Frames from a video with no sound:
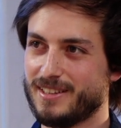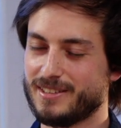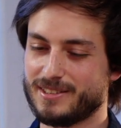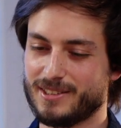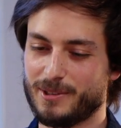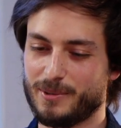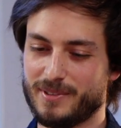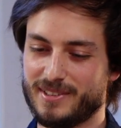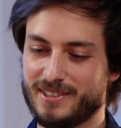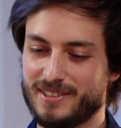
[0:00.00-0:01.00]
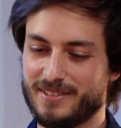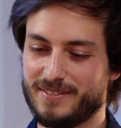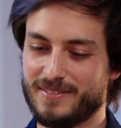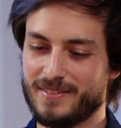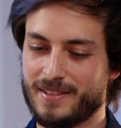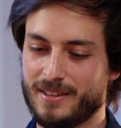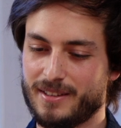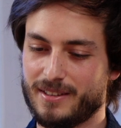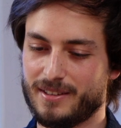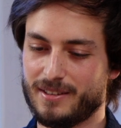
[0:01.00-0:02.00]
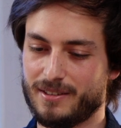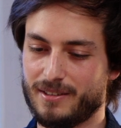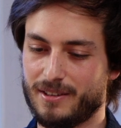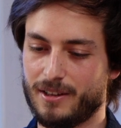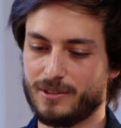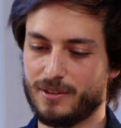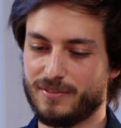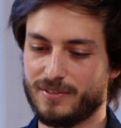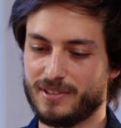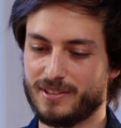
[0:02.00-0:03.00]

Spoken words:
So a lot of